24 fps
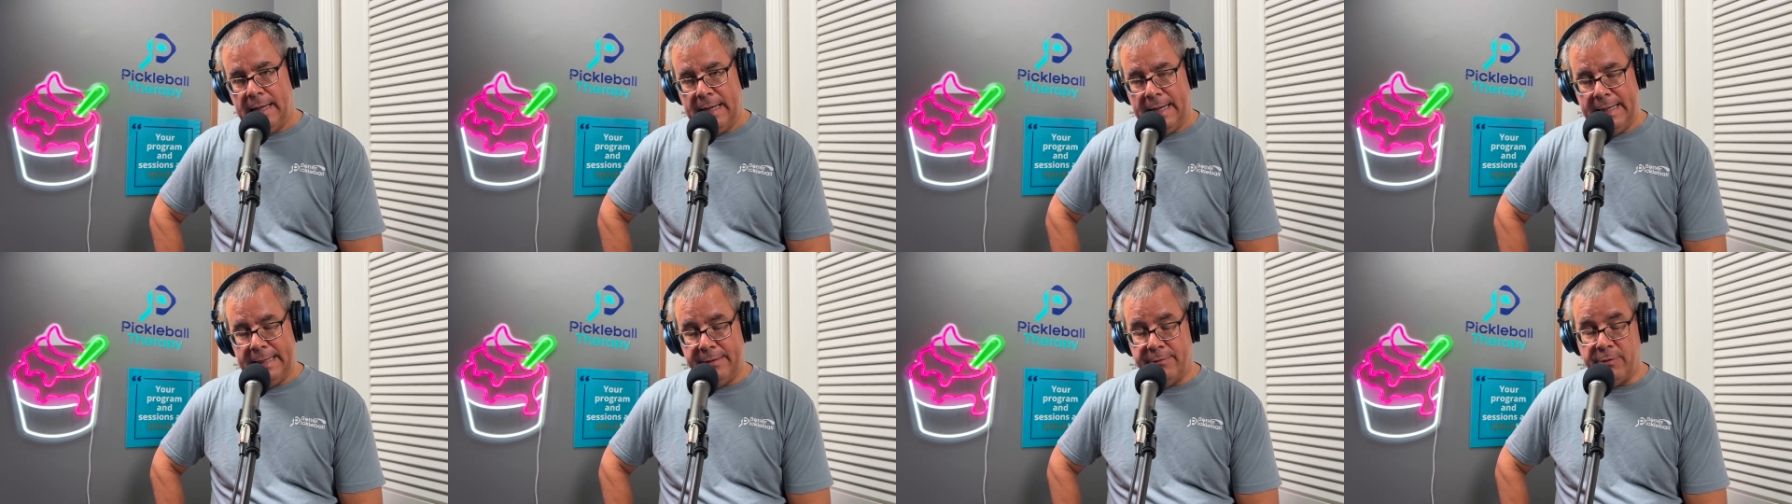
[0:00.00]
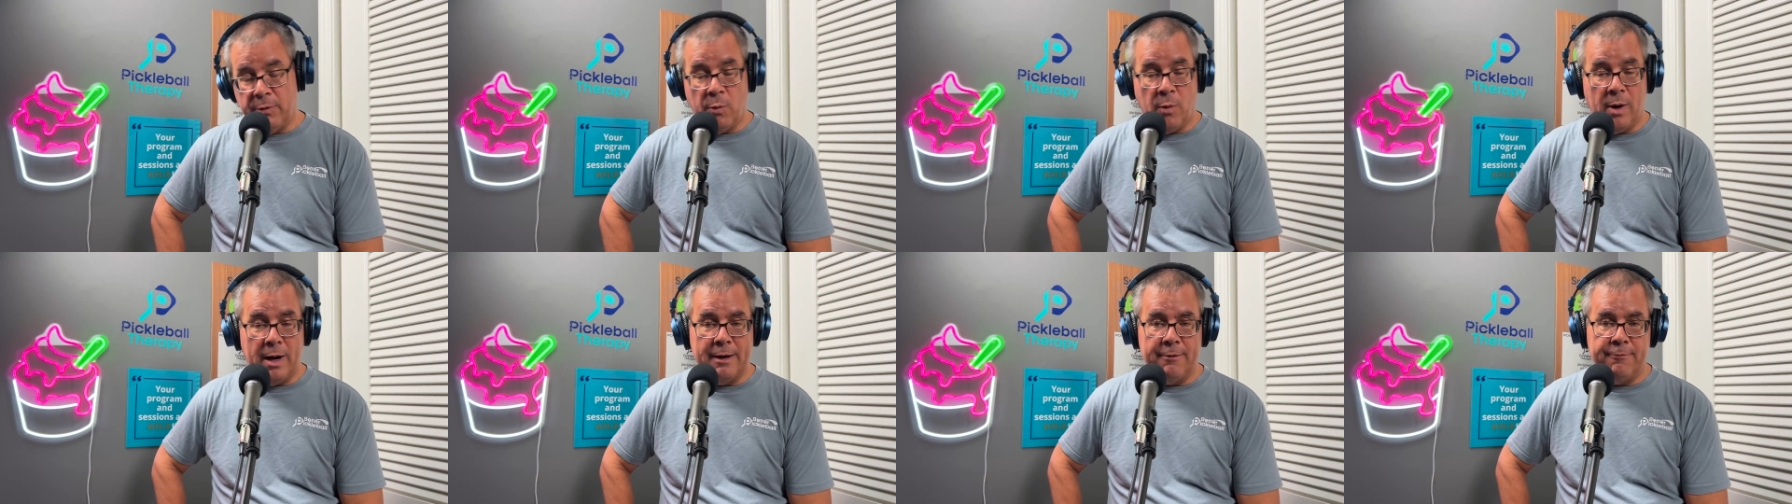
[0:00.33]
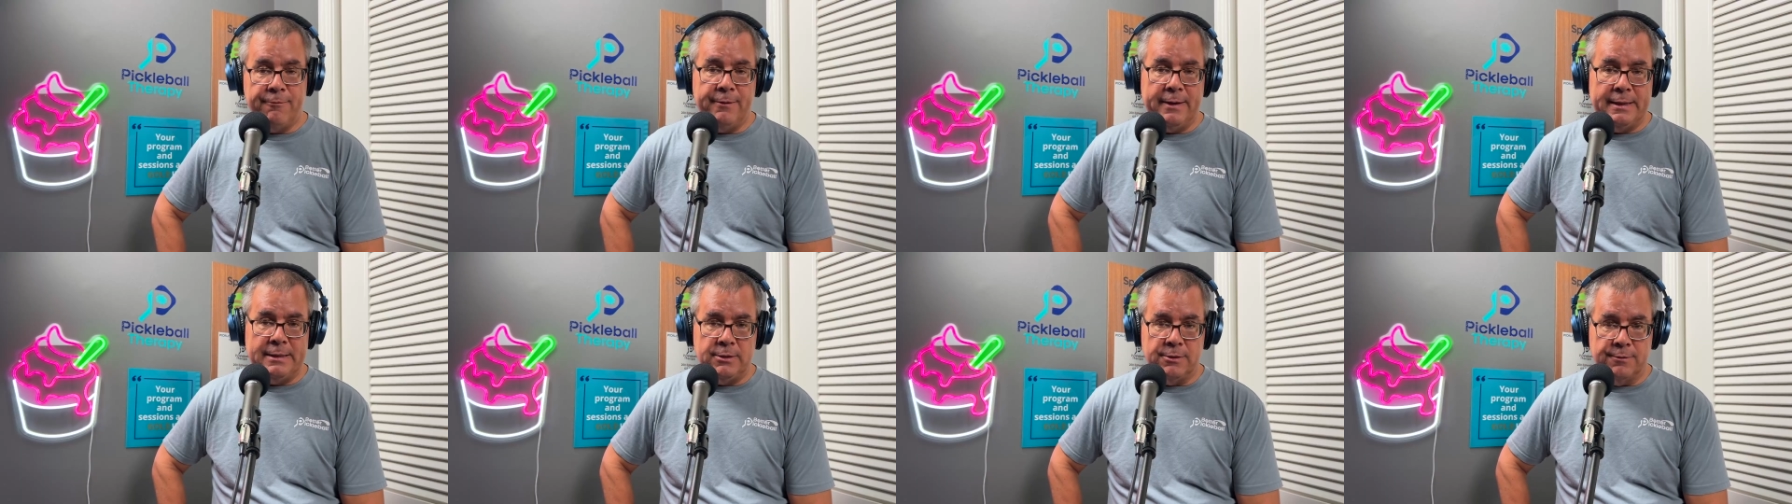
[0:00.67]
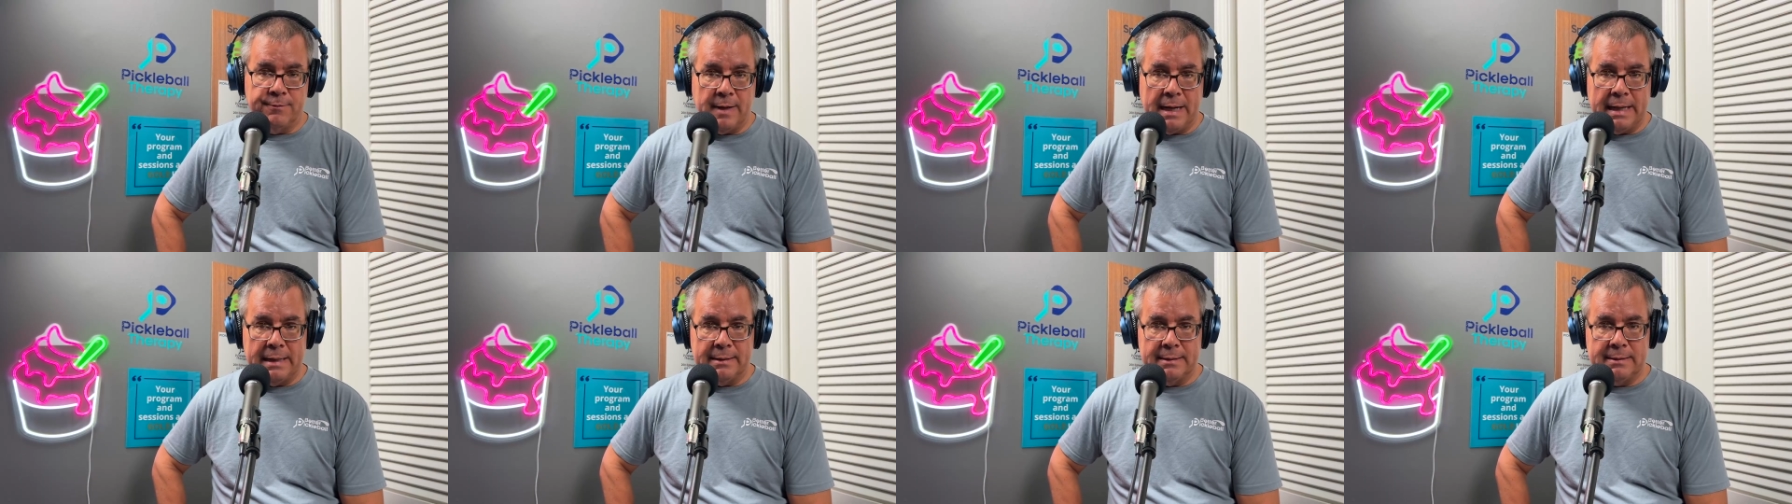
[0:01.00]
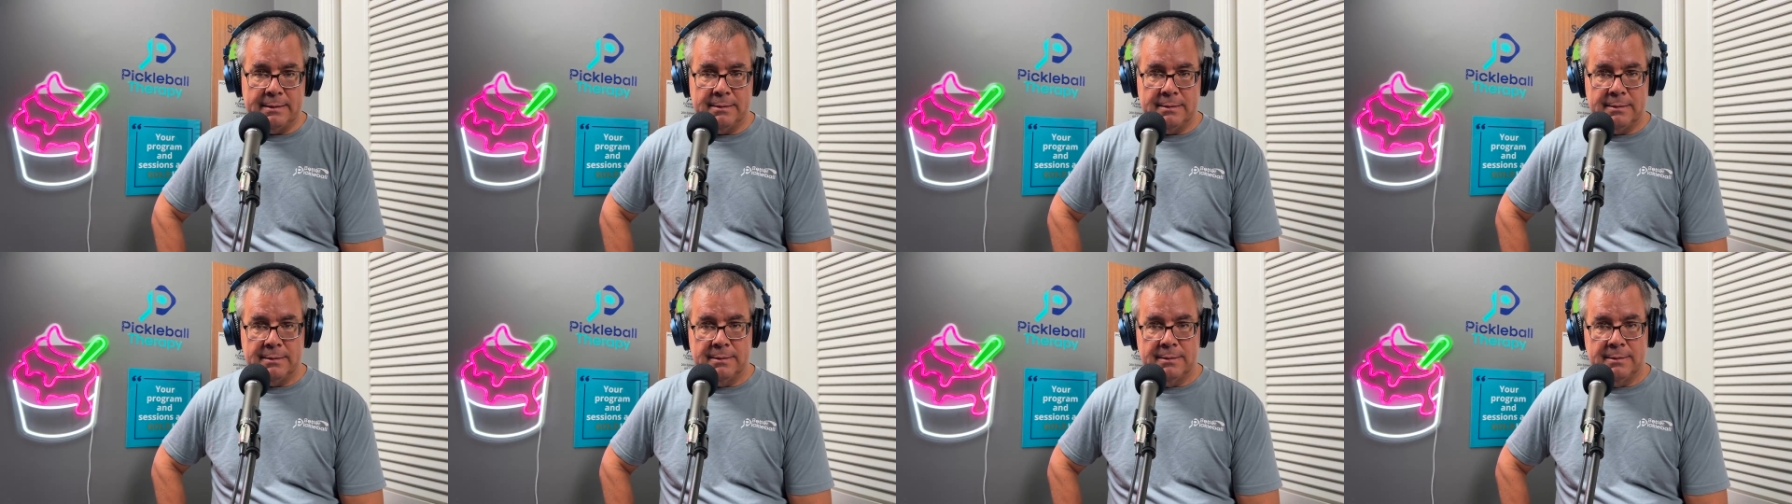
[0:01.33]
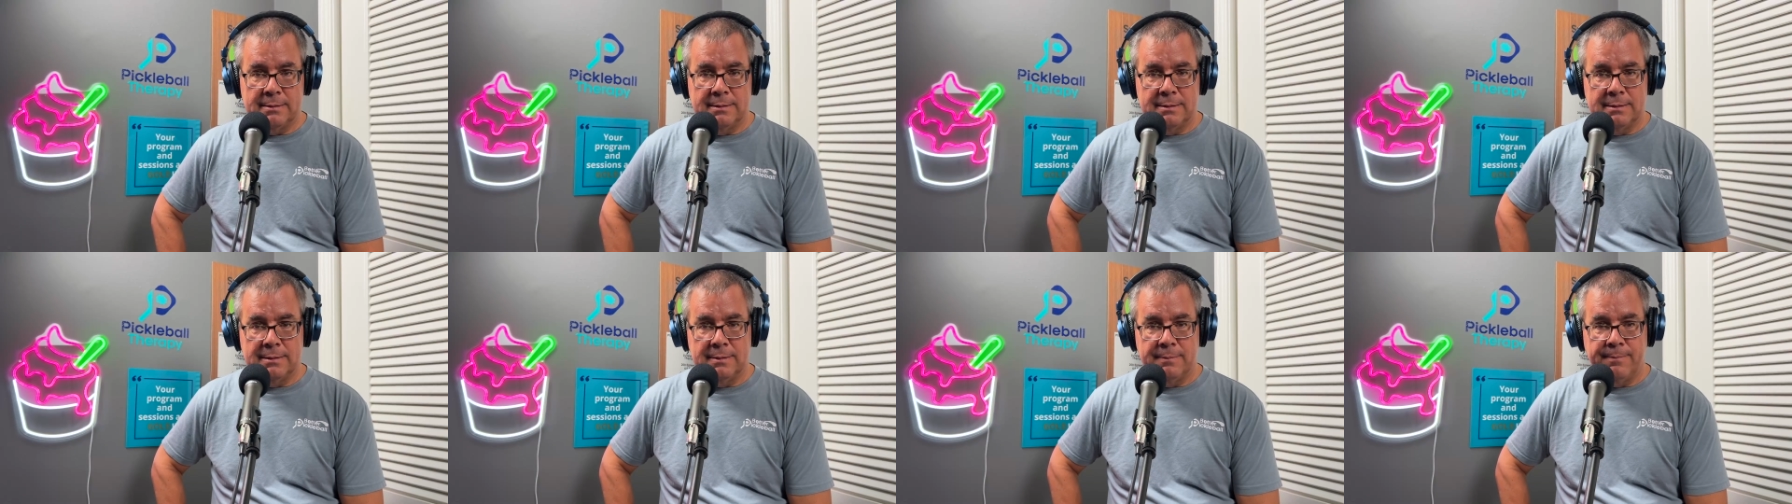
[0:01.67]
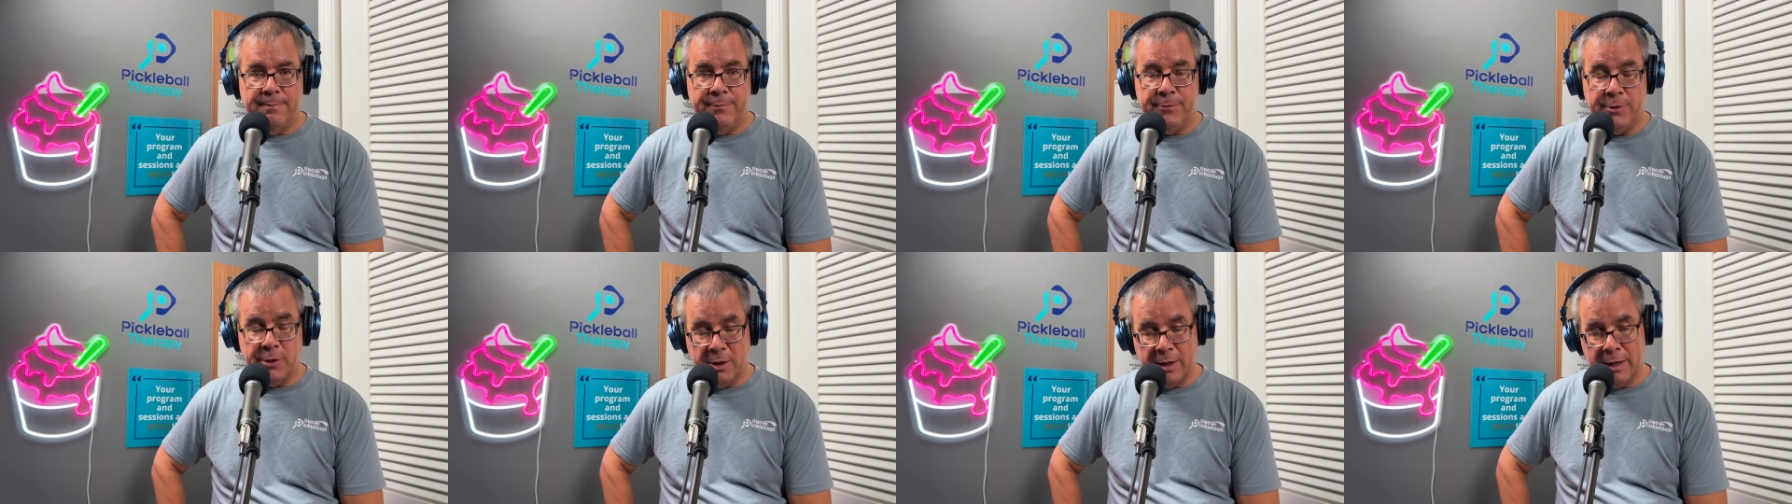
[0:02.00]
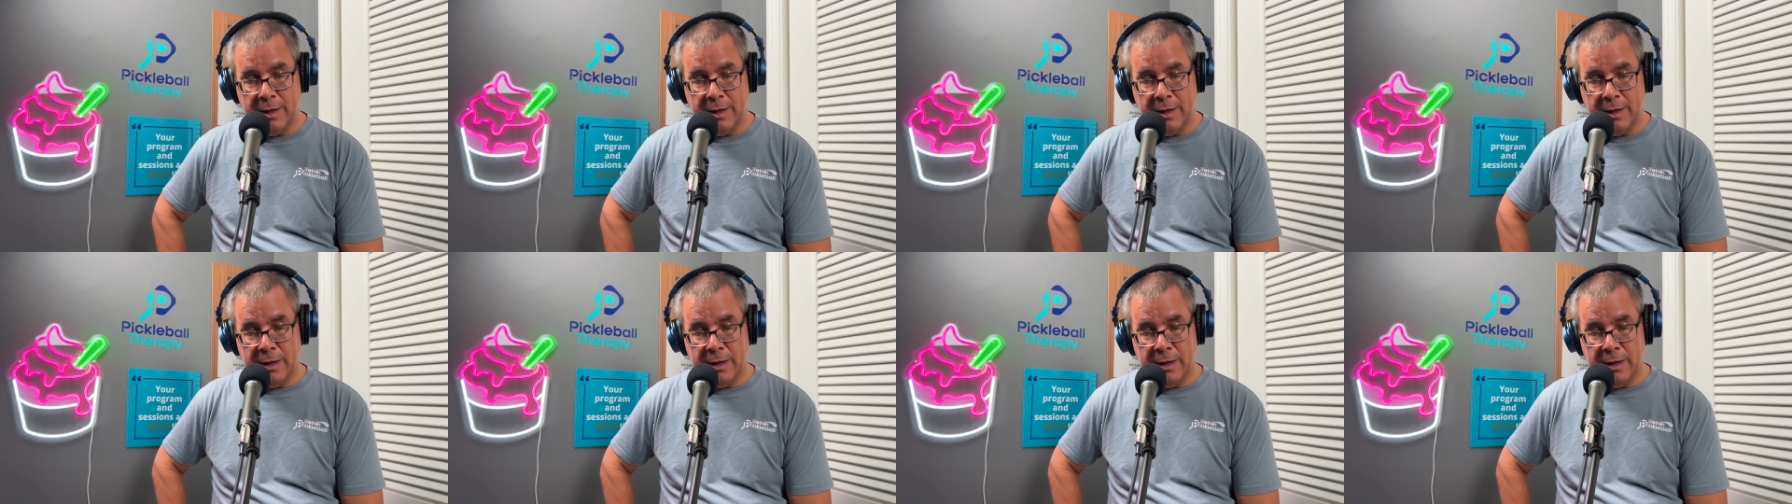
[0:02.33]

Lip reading: And if you want to fix your volleys, you're